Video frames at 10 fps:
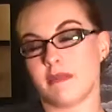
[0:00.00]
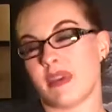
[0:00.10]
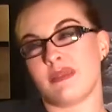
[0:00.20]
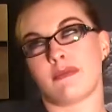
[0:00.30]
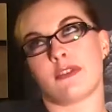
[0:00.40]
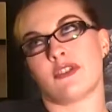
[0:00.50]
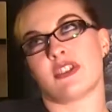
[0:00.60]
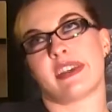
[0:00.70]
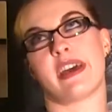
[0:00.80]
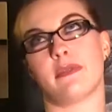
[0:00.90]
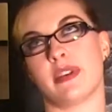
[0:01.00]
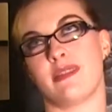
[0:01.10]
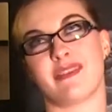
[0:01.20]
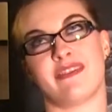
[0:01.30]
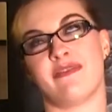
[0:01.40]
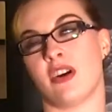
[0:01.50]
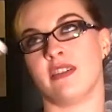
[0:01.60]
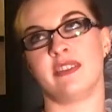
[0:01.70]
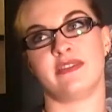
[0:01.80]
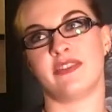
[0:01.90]
Maybe you just had a really big
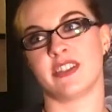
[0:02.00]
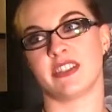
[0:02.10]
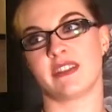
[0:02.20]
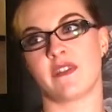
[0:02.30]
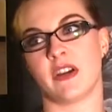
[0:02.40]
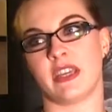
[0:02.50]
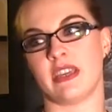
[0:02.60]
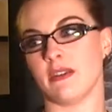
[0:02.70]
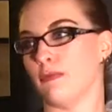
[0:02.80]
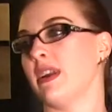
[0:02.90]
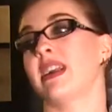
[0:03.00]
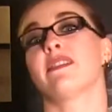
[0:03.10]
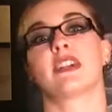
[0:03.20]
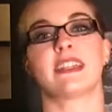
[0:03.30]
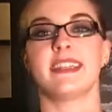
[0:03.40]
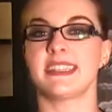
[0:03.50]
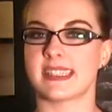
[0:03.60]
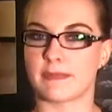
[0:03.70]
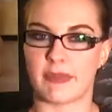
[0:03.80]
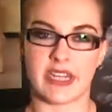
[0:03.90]
fart and it feels funky. Whatever, clean it,
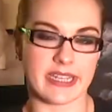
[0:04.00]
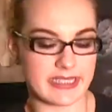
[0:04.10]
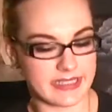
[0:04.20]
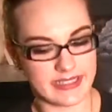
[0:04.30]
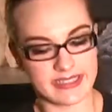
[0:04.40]
spray it.